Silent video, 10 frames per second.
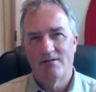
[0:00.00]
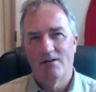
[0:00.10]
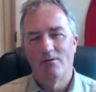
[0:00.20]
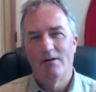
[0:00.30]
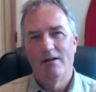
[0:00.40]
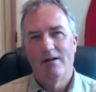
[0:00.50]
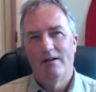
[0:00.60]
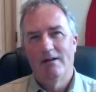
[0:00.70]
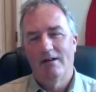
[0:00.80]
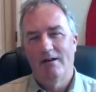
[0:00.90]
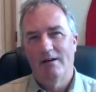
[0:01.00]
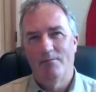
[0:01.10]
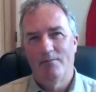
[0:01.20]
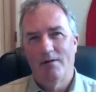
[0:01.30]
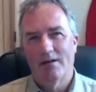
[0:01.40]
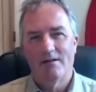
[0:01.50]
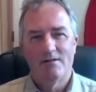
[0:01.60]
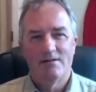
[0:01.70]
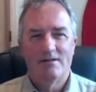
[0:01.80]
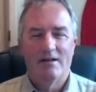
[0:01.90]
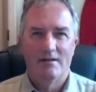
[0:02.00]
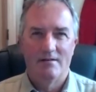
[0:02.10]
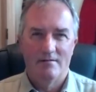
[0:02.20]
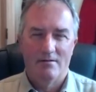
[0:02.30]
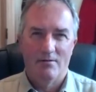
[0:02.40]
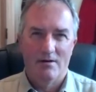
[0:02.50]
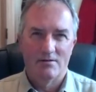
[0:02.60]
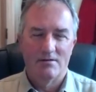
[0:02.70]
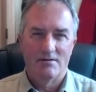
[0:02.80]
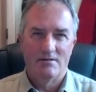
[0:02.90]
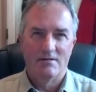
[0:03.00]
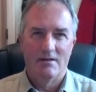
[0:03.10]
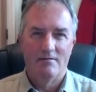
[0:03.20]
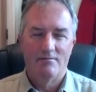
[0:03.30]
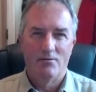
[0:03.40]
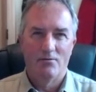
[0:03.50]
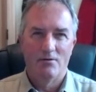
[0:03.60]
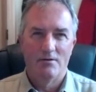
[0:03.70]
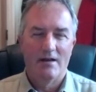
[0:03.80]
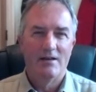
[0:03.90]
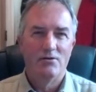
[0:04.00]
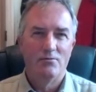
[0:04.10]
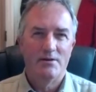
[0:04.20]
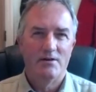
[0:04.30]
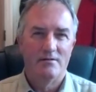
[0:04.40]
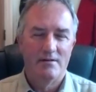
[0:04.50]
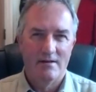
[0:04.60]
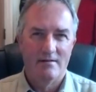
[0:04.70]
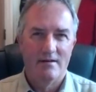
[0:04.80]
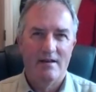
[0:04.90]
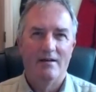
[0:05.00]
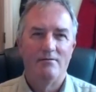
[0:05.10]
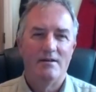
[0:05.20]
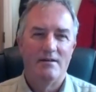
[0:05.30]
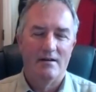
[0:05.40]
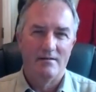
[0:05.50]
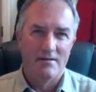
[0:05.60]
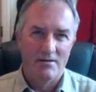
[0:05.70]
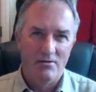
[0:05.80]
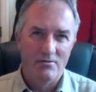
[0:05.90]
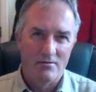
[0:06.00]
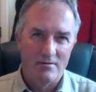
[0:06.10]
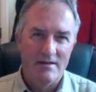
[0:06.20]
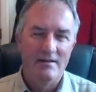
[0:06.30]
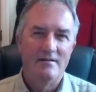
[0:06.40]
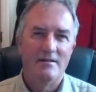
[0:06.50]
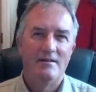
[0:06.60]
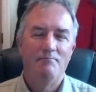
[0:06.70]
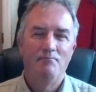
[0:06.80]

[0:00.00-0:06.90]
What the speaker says: So I can understand the reluctance to step forward, and you'll be shouted down and hounded down, and the usual easy